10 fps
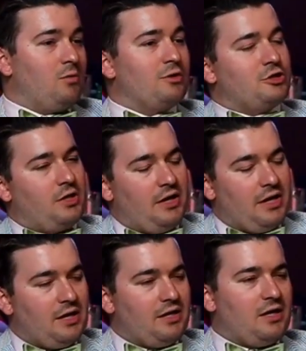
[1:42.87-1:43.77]
Which
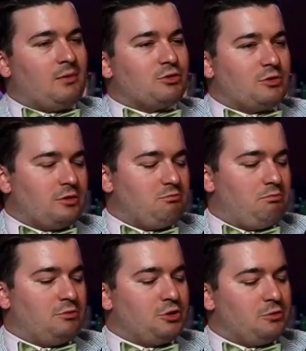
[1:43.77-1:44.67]
I'm sure is
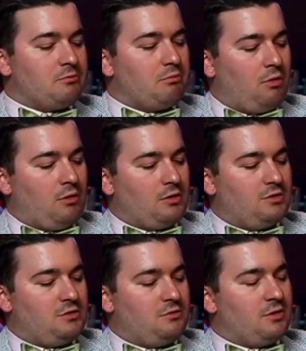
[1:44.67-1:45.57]
due in part
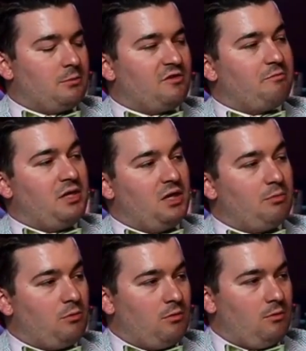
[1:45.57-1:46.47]
to the number of
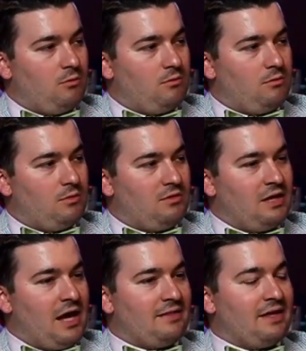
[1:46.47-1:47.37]
people
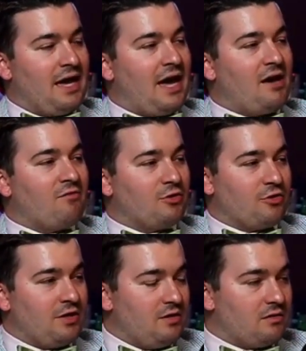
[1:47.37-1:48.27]
that they have
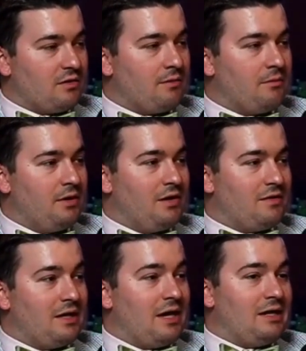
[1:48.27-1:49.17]
underneath them
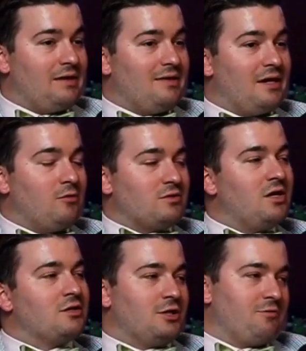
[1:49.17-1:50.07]
that they don't
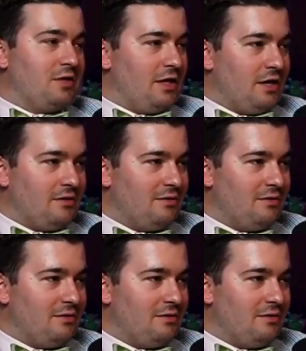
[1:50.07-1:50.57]
touch every day.